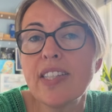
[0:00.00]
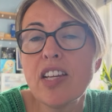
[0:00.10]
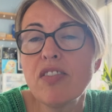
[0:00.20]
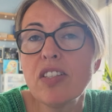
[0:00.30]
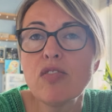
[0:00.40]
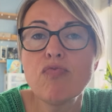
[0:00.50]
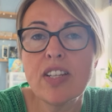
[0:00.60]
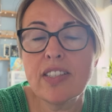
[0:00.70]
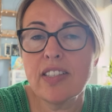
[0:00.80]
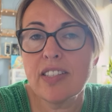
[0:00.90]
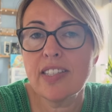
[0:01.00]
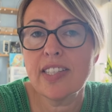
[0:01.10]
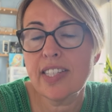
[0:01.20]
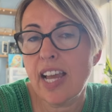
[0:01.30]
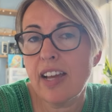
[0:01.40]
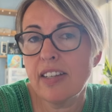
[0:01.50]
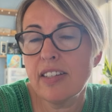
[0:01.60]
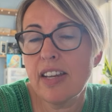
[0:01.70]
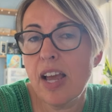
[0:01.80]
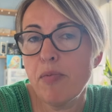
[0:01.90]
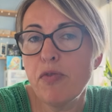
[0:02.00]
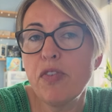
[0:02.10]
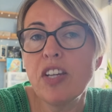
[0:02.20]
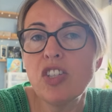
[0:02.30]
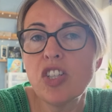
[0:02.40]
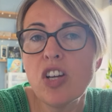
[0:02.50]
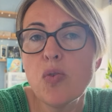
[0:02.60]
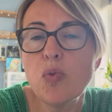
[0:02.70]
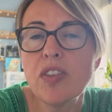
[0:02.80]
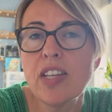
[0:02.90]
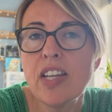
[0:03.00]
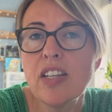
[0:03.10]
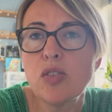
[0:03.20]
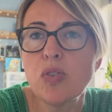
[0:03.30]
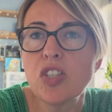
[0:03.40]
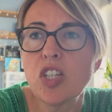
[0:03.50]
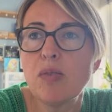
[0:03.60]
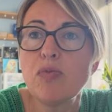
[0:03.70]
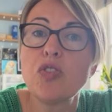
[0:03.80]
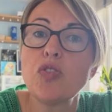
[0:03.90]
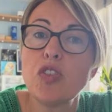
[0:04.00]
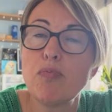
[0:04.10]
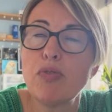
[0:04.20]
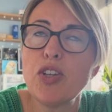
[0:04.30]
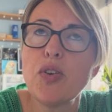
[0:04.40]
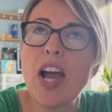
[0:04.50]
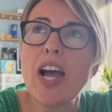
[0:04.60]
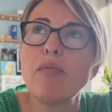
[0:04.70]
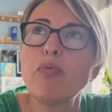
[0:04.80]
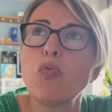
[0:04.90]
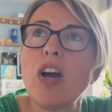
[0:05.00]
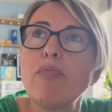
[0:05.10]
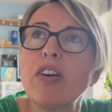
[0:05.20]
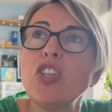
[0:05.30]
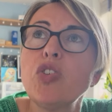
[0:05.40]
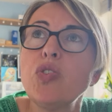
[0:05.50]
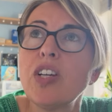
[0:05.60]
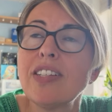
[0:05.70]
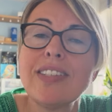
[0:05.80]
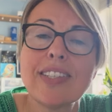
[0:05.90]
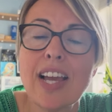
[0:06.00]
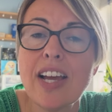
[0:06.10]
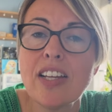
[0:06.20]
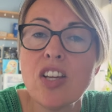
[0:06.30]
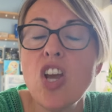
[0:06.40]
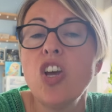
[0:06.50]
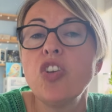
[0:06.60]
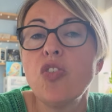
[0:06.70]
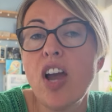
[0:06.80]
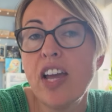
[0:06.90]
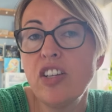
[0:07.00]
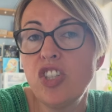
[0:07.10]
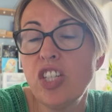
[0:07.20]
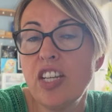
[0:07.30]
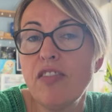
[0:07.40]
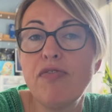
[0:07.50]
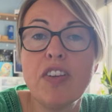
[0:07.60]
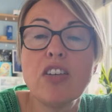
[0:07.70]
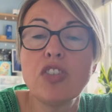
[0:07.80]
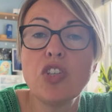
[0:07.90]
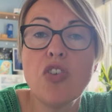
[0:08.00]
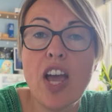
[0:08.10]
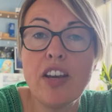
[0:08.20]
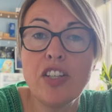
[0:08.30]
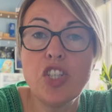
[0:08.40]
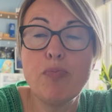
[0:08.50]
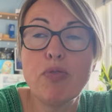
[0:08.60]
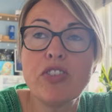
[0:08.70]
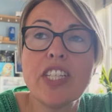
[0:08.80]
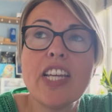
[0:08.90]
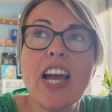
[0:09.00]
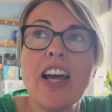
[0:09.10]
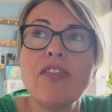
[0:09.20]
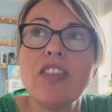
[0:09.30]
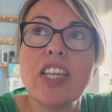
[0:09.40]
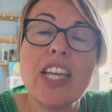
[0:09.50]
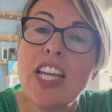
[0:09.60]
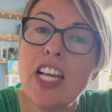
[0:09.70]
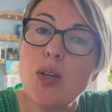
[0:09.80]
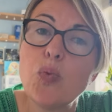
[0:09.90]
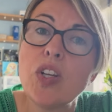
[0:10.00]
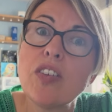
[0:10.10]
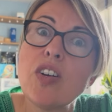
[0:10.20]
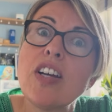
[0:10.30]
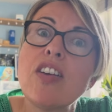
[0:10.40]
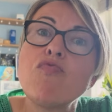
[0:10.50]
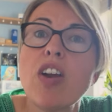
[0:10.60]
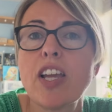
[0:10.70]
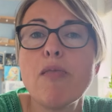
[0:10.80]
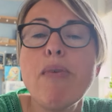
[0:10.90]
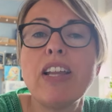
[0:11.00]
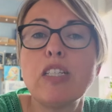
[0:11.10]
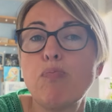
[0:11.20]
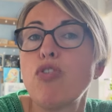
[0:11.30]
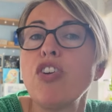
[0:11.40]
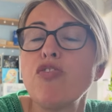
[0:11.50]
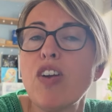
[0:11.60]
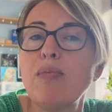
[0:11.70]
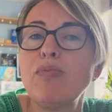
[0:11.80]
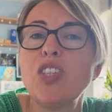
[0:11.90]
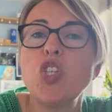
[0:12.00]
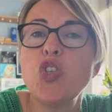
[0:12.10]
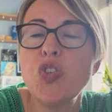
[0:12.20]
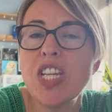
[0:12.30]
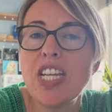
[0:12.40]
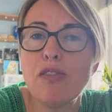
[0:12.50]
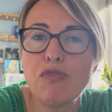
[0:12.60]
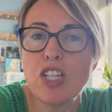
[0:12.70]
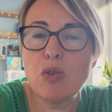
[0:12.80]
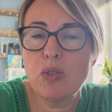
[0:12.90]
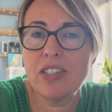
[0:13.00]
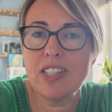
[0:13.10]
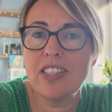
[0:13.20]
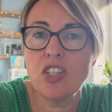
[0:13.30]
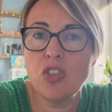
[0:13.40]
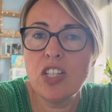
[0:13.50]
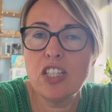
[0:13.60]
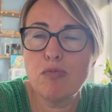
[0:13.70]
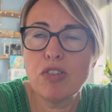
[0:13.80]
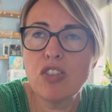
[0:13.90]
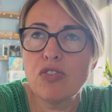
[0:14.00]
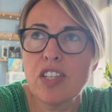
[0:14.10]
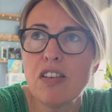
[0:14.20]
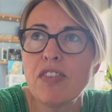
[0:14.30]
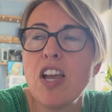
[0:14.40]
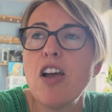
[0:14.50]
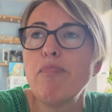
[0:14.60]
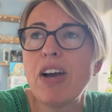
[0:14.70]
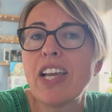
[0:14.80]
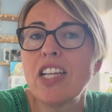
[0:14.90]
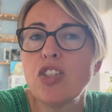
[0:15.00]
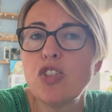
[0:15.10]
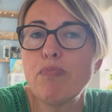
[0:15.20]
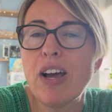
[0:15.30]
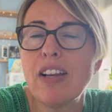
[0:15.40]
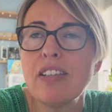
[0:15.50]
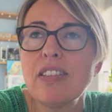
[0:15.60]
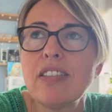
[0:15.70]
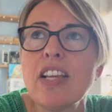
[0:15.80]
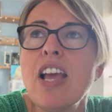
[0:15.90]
There is a resonance scan feature within it, which comes through the Blue app, whereby you can scan your energy field and your energy body, and the Healy will recommend programs that you need, frequencies that you need to bring yourself back into balance.